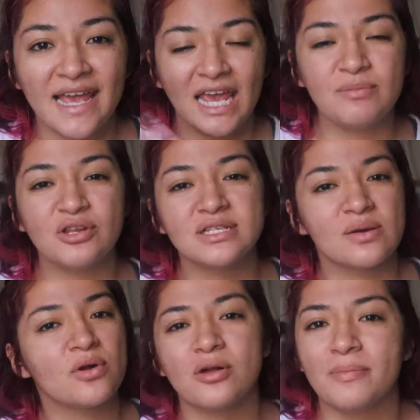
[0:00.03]
Hey
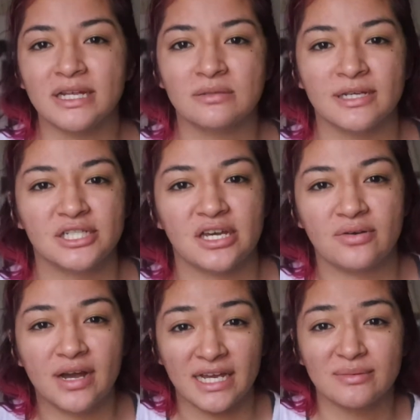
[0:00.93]
beauties, and welcome back to my
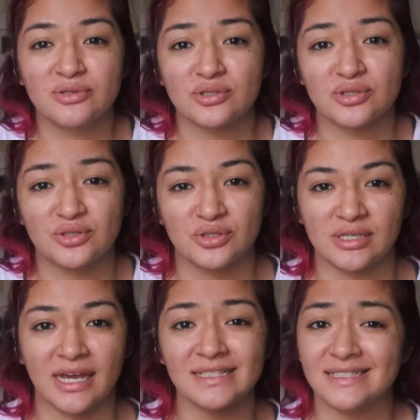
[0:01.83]
channel. I am
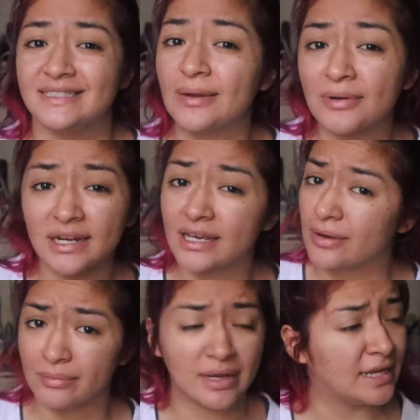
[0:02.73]
JewelsJulliet. Today we're going to
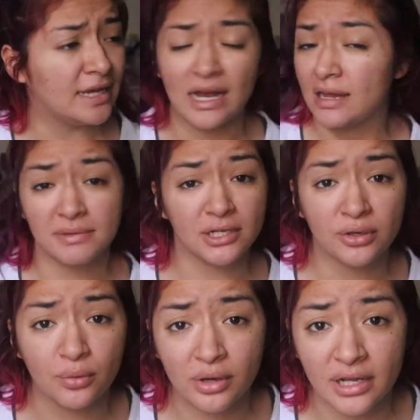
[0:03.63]
get ready. I'm going to
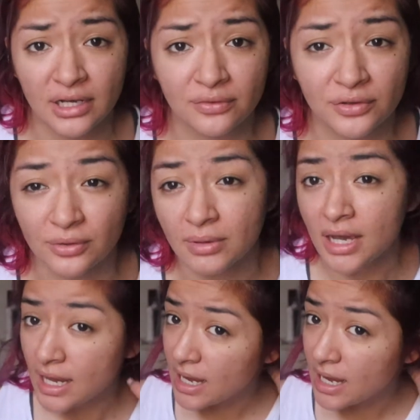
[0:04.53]
go on an interview.